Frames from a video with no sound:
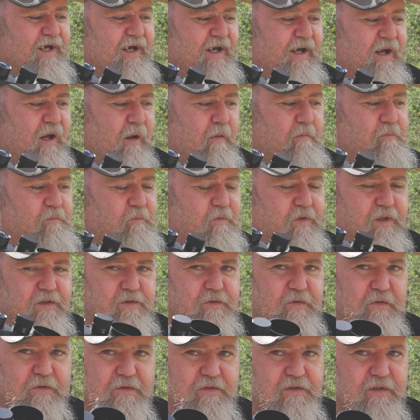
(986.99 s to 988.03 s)

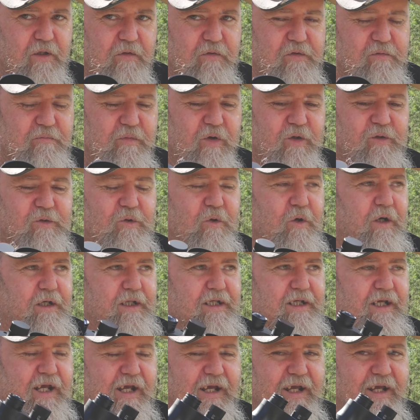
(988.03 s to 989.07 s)
Sort of stealth
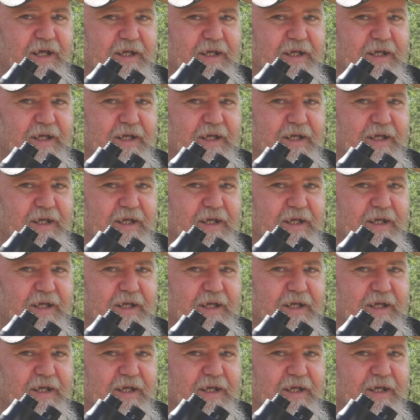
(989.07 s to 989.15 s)
spotlighting,